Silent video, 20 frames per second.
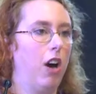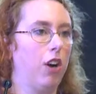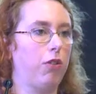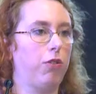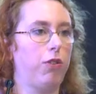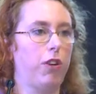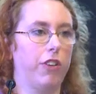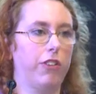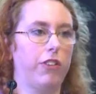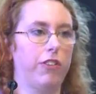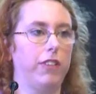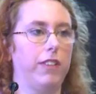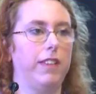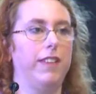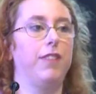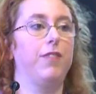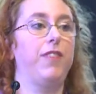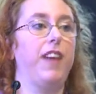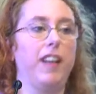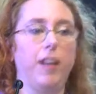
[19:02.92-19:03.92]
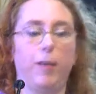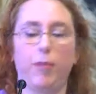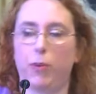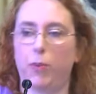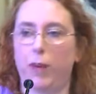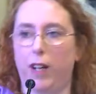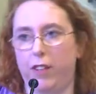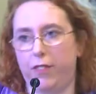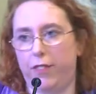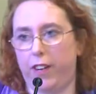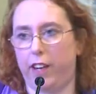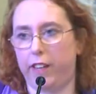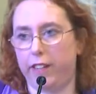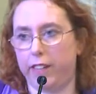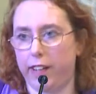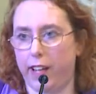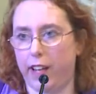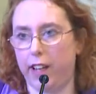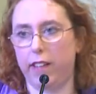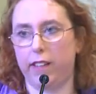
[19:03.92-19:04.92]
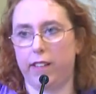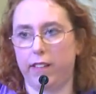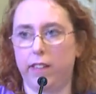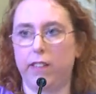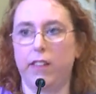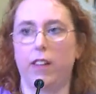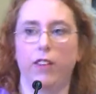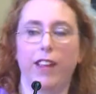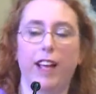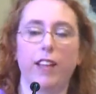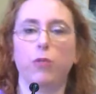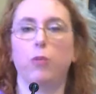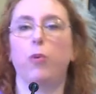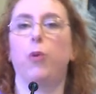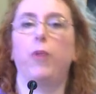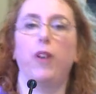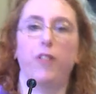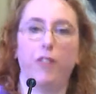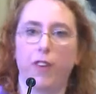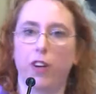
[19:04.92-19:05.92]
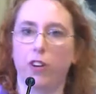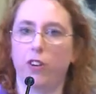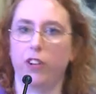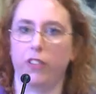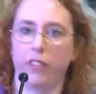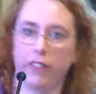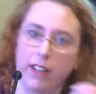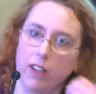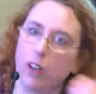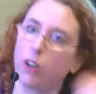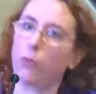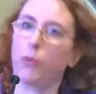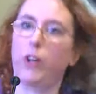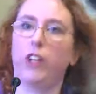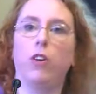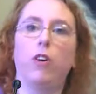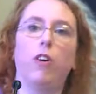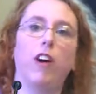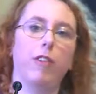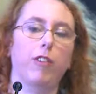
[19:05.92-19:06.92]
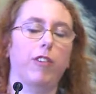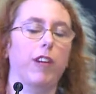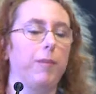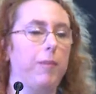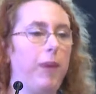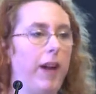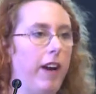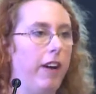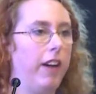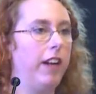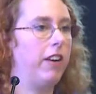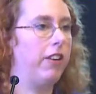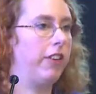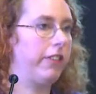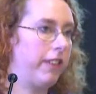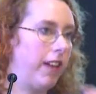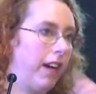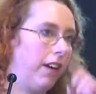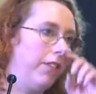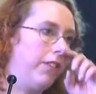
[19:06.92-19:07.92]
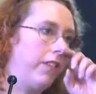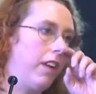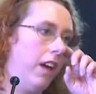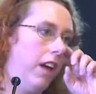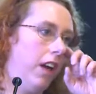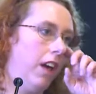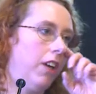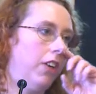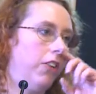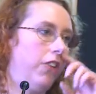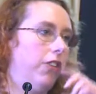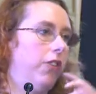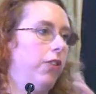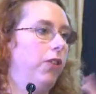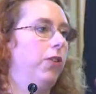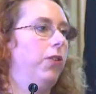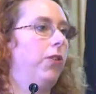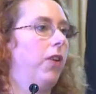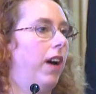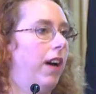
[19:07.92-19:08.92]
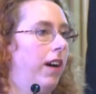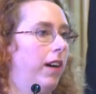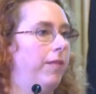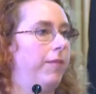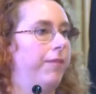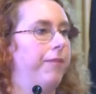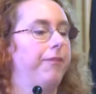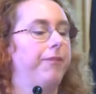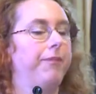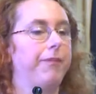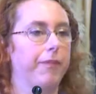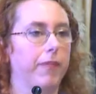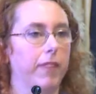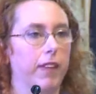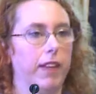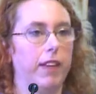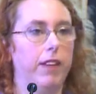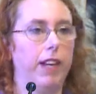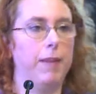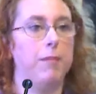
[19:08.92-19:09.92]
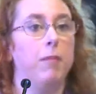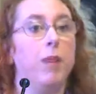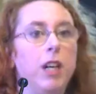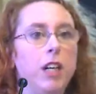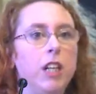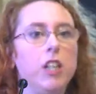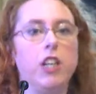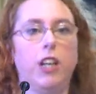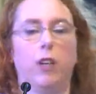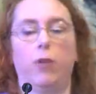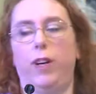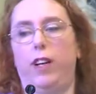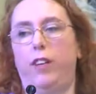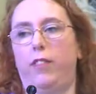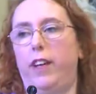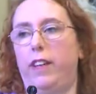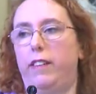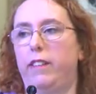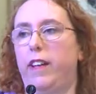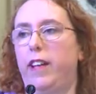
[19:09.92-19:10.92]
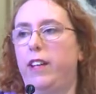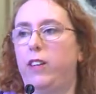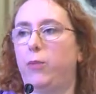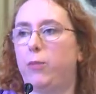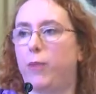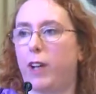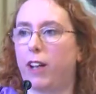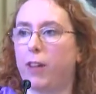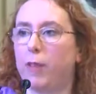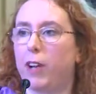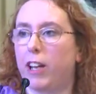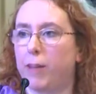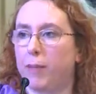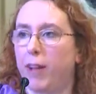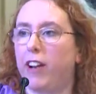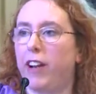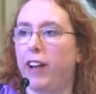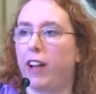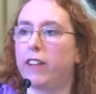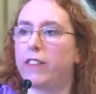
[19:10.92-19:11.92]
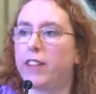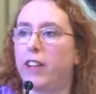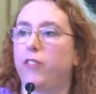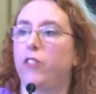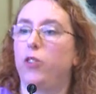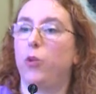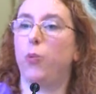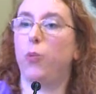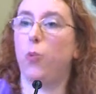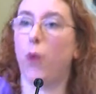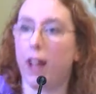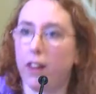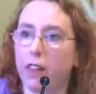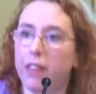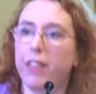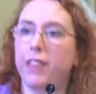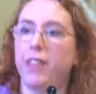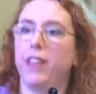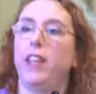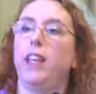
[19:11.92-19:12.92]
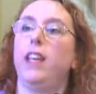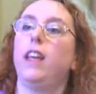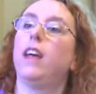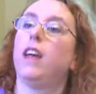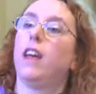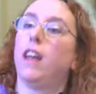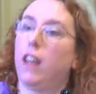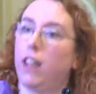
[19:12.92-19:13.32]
across developed welfare states, so that's what we're focusing on. We're not comparing ourselves to emerging welfare states. We're comparing ourselves to wealthy